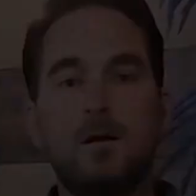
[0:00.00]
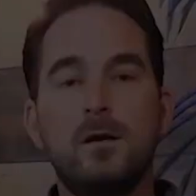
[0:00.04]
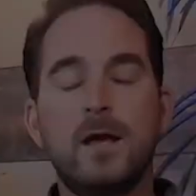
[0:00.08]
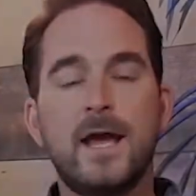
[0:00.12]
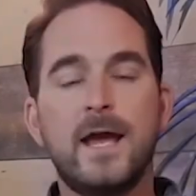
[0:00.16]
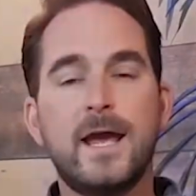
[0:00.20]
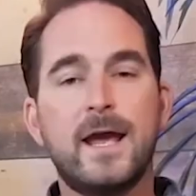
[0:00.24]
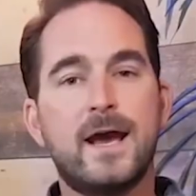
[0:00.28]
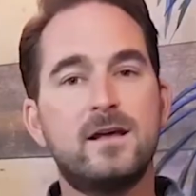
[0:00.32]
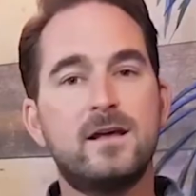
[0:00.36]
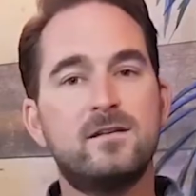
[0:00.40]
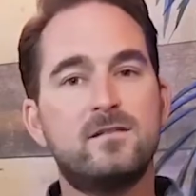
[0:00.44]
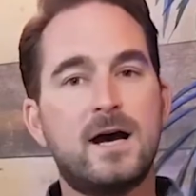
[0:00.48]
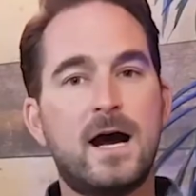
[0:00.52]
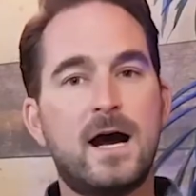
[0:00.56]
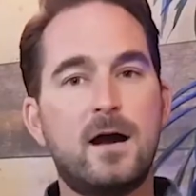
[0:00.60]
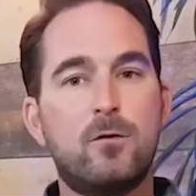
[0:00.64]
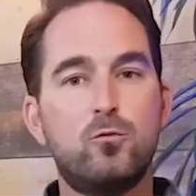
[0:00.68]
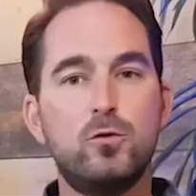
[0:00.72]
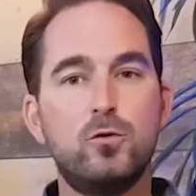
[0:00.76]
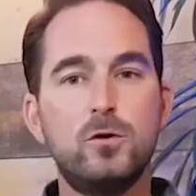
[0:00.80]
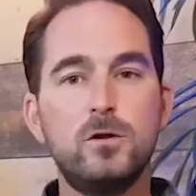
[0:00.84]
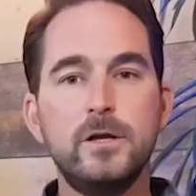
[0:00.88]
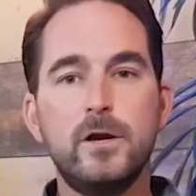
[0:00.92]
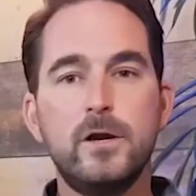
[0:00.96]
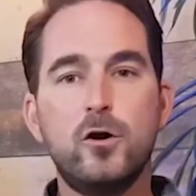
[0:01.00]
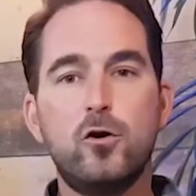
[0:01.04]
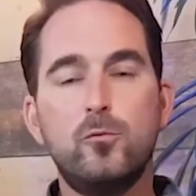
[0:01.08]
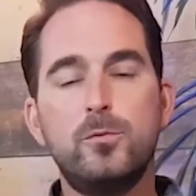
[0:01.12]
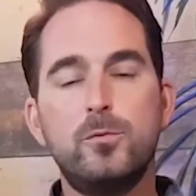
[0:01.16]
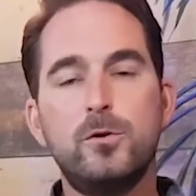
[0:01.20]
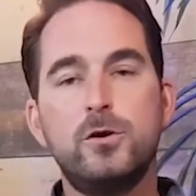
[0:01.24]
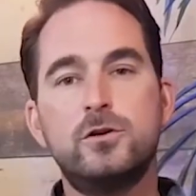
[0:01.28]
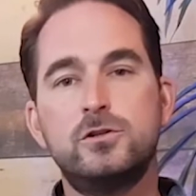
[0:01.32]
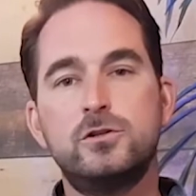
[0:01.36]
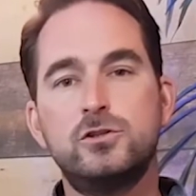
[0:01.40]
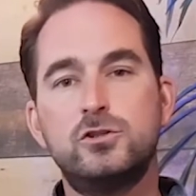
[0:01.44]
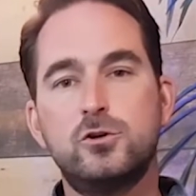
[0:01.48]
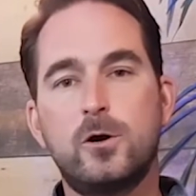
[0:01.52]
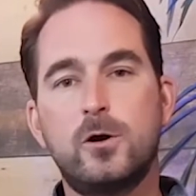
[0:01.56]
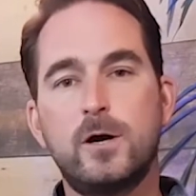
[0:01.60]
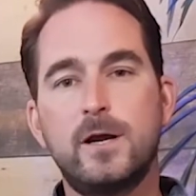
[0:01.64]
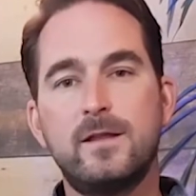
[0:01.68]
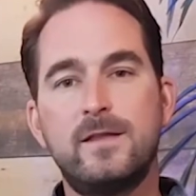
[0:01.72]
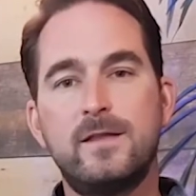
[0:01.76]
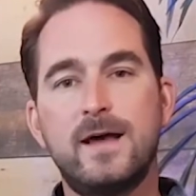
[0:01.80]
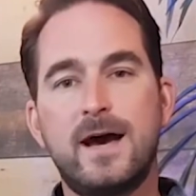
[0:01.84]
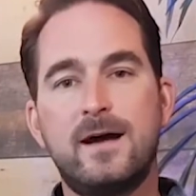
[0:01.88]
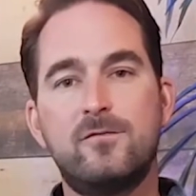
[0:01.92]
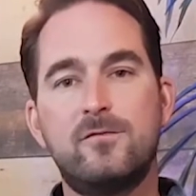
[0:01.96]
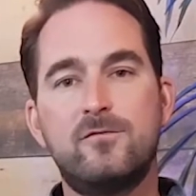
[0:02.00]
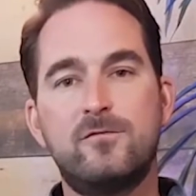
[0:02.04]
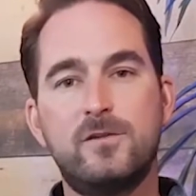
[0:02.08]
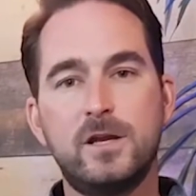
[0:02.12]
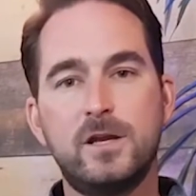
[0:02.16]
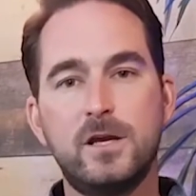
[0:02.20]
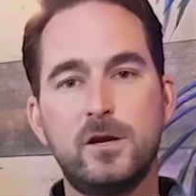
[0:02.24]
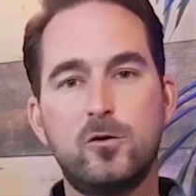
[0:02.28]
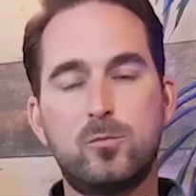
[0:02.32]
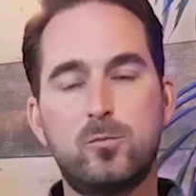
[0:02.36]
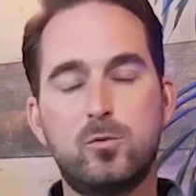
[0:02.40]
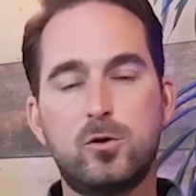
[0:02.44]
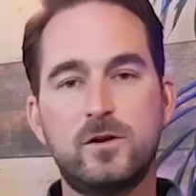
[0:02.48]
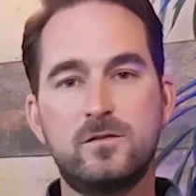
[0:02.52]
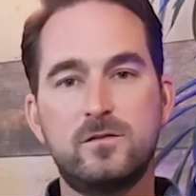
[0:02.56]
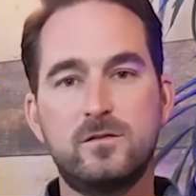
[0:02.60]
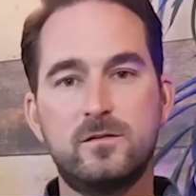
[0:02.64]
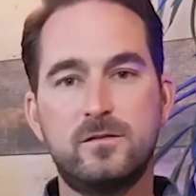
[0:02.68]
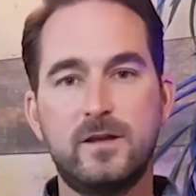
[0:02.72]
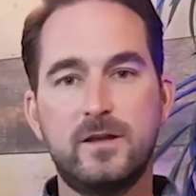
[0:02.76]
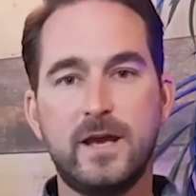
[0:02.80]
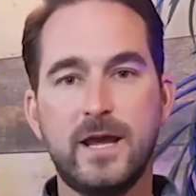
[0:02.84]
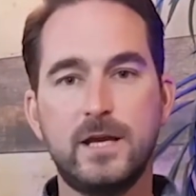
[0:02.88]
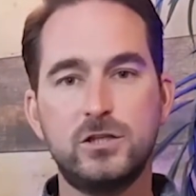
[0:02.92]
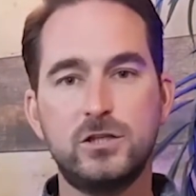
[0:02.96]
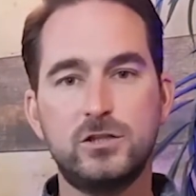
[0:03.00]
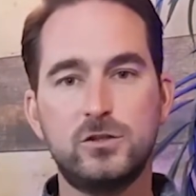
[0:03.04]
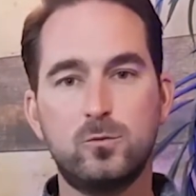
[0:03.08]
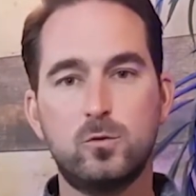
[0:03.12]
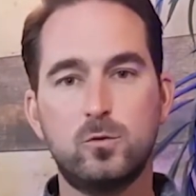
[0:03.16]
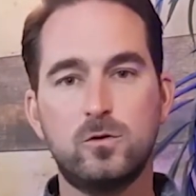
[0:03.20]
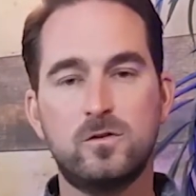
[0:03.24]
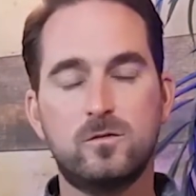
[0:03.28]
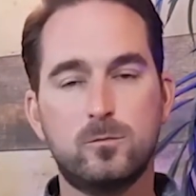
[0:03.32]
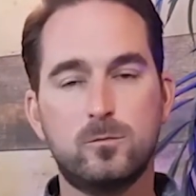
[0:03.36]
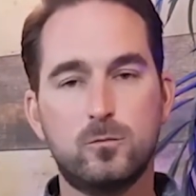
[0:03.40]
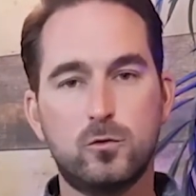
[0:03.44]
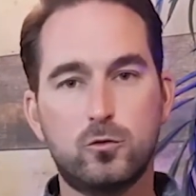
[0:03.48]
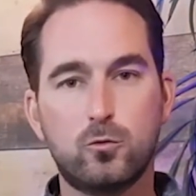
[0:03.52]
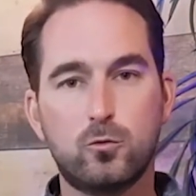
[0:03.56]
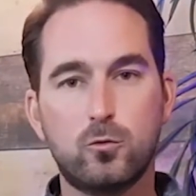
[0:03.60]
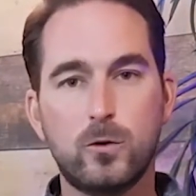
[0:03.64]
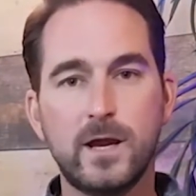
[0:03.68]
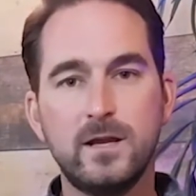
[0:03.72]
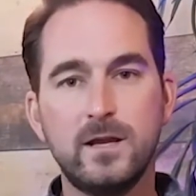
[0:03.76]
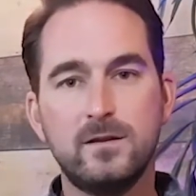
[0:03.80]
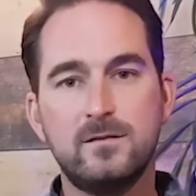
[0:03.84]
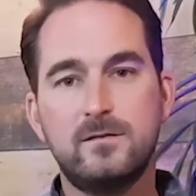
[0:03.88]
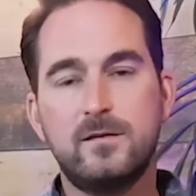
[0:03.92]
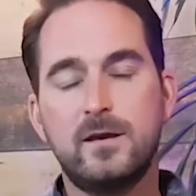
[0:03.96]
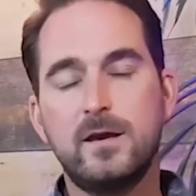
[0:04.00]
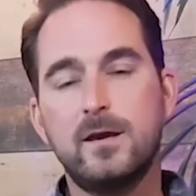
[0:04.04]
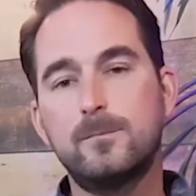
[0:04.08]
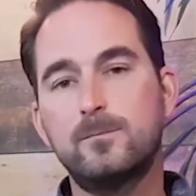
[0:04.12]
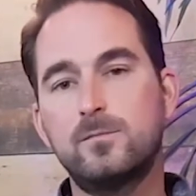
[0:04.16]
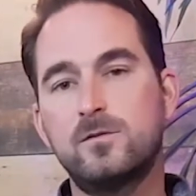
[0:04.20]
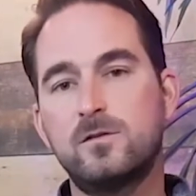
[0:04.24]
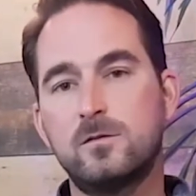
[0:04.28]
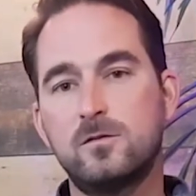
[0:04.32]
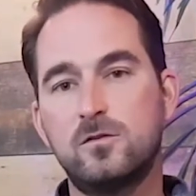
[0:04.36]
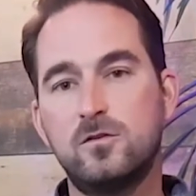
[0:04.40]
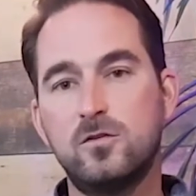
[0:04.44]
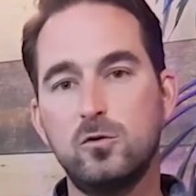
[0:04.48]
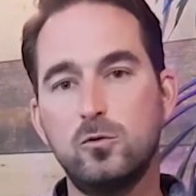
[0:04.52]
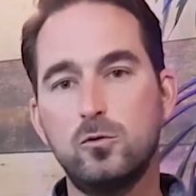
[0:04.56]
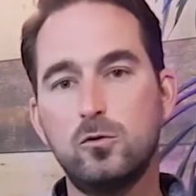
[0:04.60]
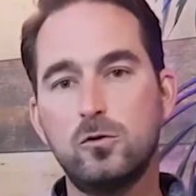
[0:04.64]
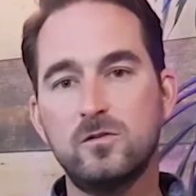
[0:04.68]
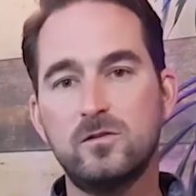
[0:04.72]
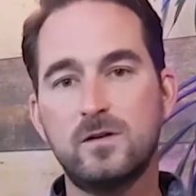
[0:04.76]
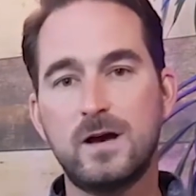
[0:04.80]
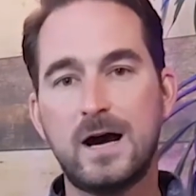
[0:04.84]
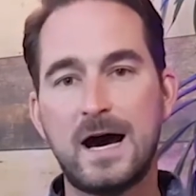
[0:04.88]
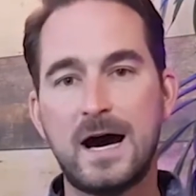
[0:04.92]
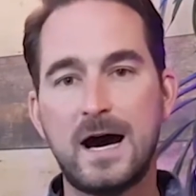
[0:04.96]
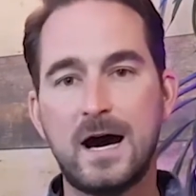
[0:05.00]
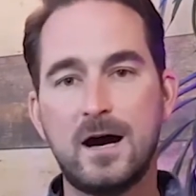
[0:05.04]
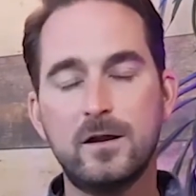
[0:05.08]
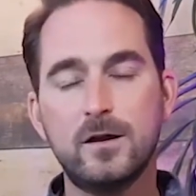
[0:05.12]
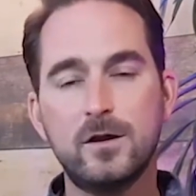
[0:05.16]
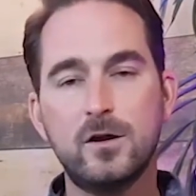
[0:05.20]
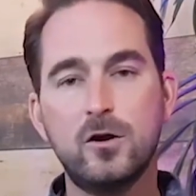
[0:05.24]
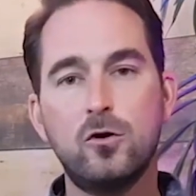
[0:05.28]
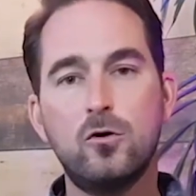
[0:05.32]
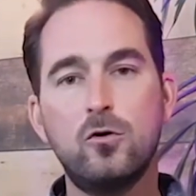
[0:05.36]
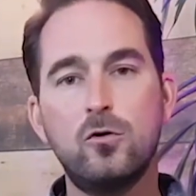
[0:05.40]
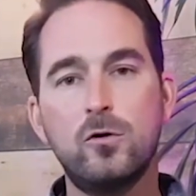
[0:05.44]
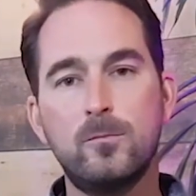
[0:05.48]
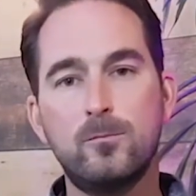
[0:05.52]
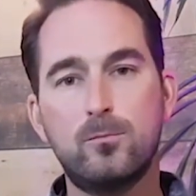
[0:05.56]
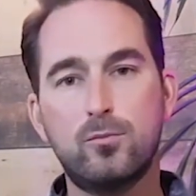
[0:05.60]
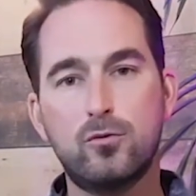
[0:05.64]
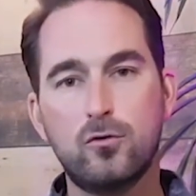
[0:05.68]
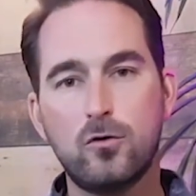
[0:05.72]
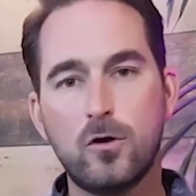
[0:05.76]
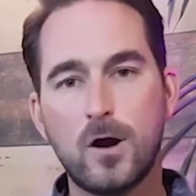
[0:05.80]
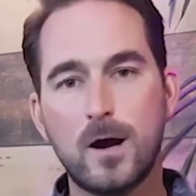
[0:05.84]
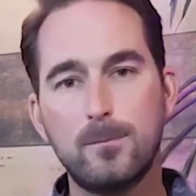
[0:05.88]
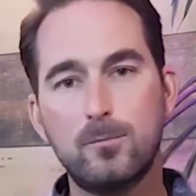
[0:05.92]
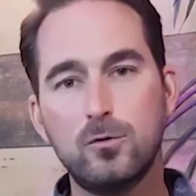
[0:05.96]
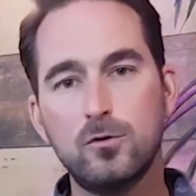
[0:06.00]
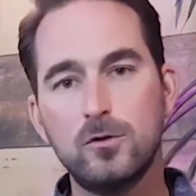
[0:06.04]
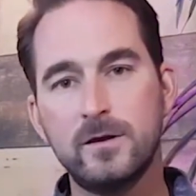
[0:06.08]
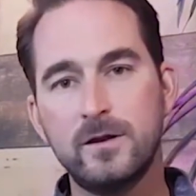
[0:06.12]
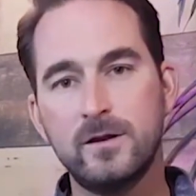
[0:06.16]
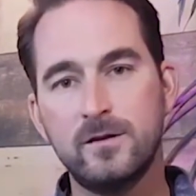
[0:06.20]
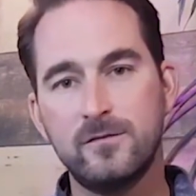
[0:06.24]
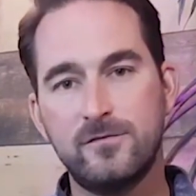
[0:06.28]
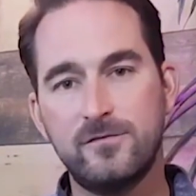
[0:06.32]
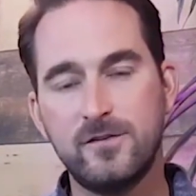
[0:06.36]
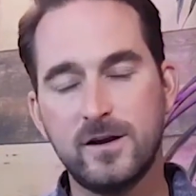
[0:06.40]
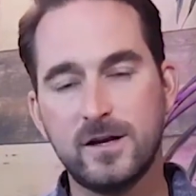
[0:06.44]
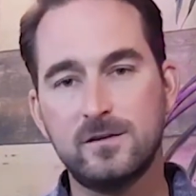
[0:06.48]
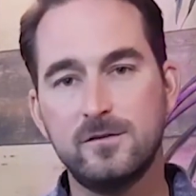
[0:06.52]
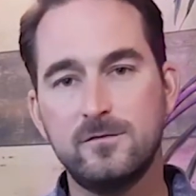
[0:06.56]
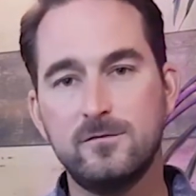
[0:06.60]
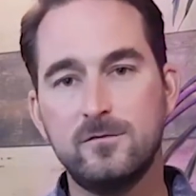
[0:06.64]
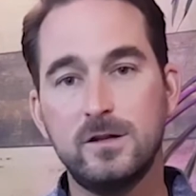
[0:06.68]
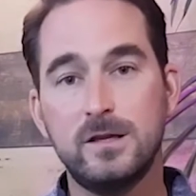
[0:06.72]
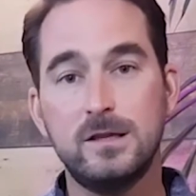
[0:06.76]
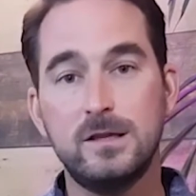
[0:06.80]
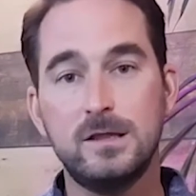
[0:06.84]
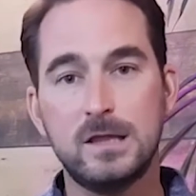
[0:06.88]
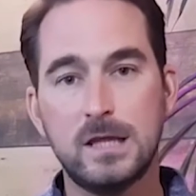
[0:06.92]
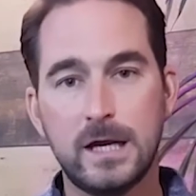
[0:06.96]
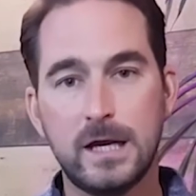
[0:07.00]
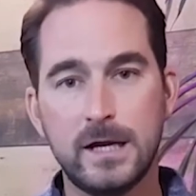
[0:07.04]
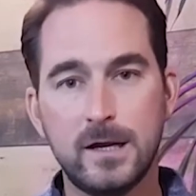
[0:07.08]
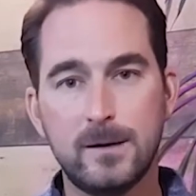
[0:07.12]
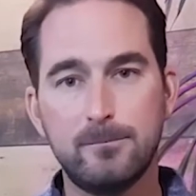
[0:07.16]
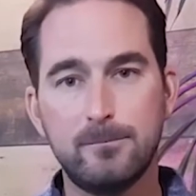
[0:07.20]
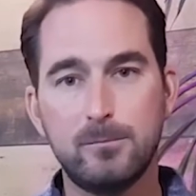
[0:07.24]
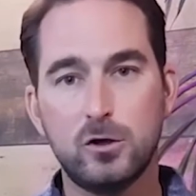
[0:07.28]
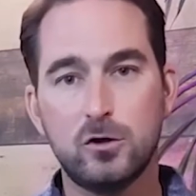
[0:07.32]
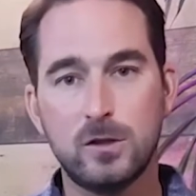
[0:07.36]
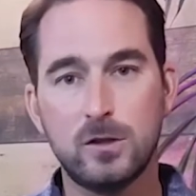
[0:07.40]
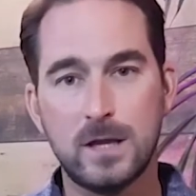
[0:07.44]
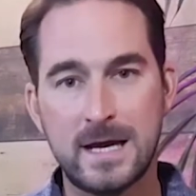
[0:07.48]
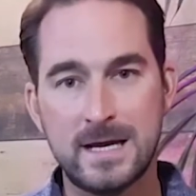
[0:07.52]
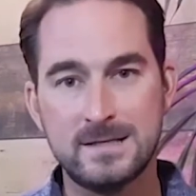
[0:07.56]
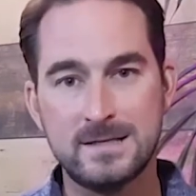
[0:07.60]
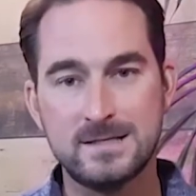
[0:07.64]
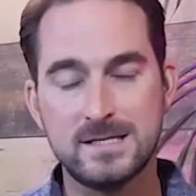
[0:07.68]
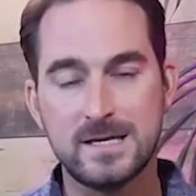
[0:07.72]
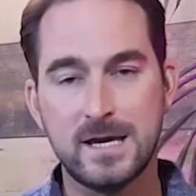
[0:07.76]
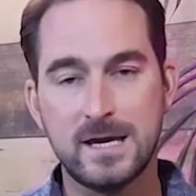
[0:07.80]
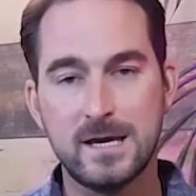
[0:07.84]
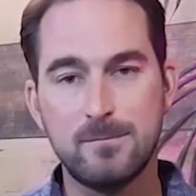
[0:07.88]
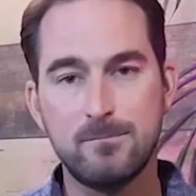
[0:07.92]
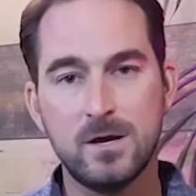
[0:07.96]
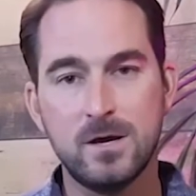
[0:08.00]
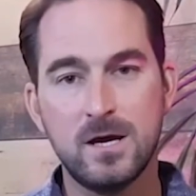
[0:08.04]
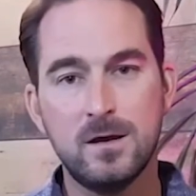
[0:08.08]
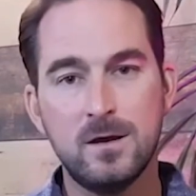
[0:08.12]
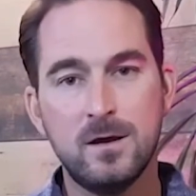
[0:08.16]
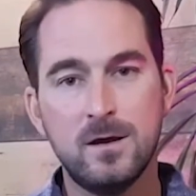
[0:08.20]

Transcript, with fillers: Hey guys, I really hope you enjoyed that video presentation with some great tips and tools on how to go and properly and effectively light up your landscape.